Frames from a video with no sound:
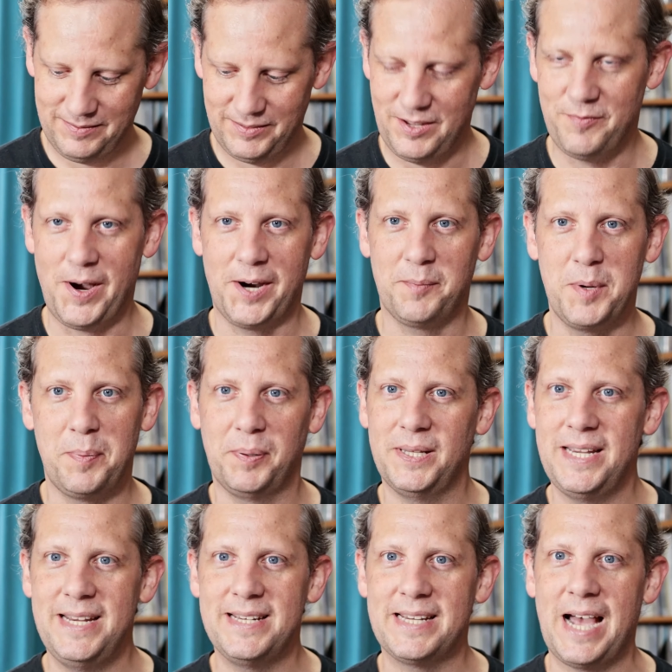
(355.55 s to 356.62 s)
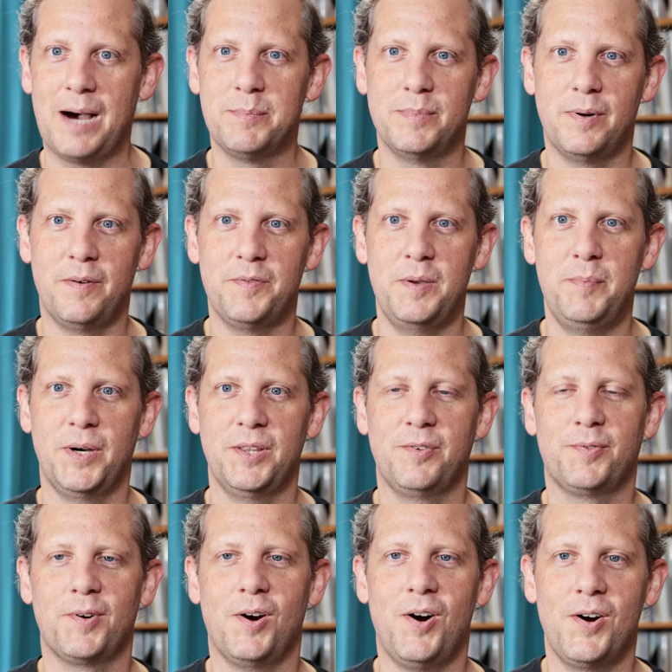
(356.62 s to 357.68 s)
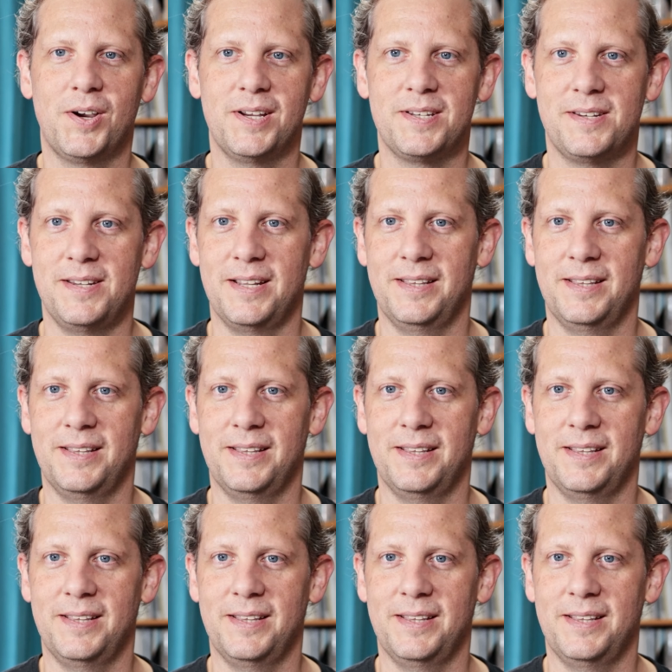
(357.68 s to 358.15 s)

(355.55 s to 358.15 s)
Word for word: Vinyl Me Please album of the month for August,